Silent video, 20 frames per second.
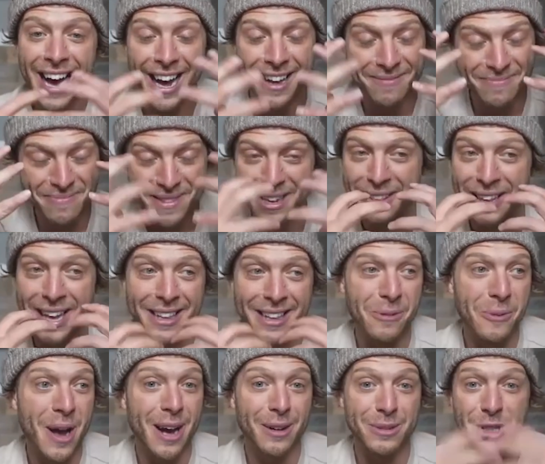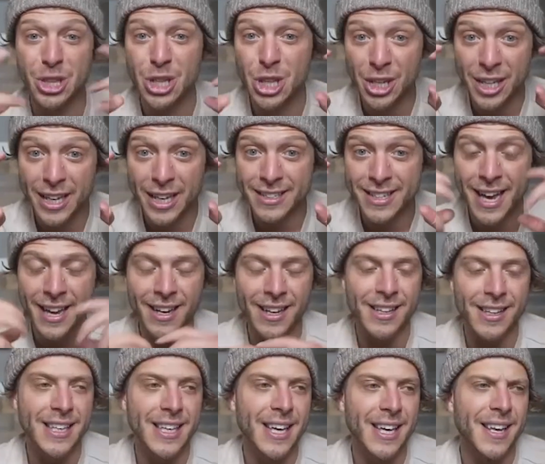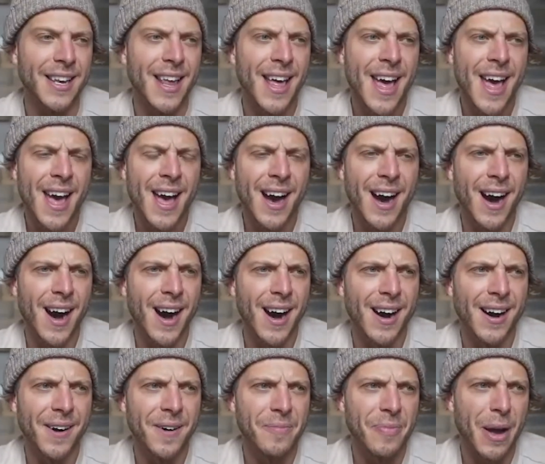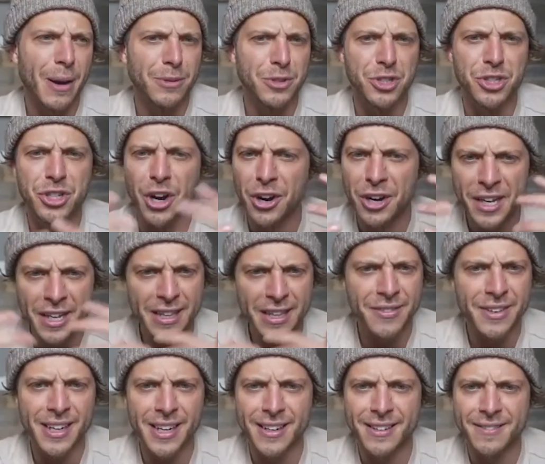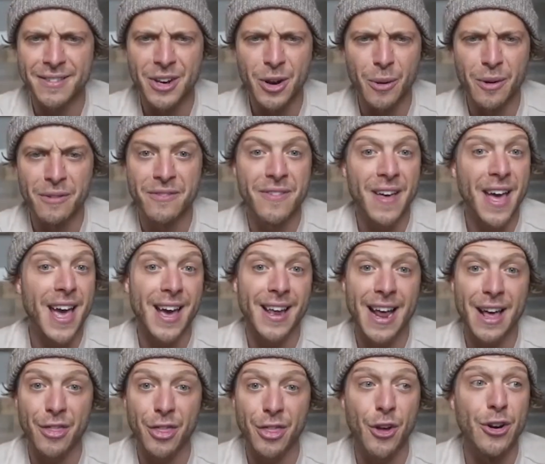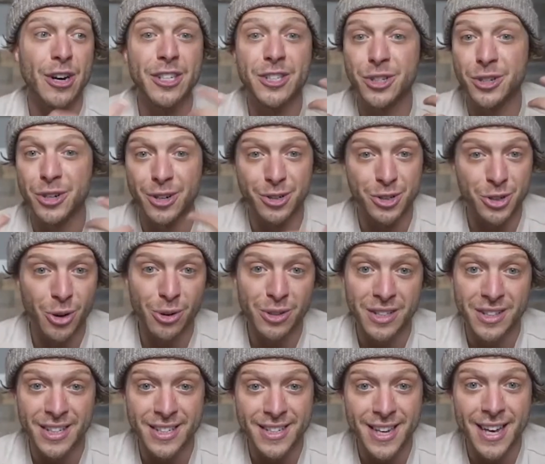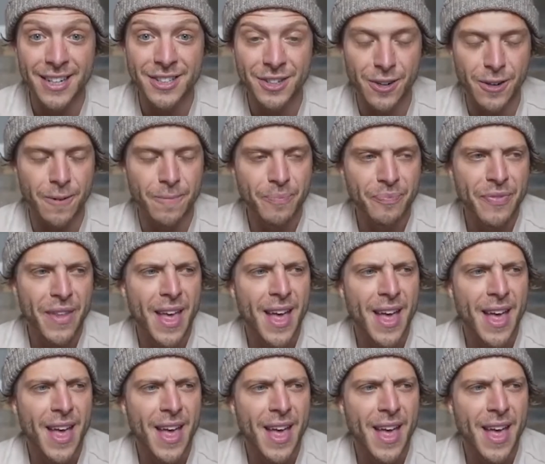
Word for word: I uh-huh. didn't like the way I was looking technically, and uh, I was dirty living in you know a van at mm-hmm. 32 years old in the uh-huh. desert.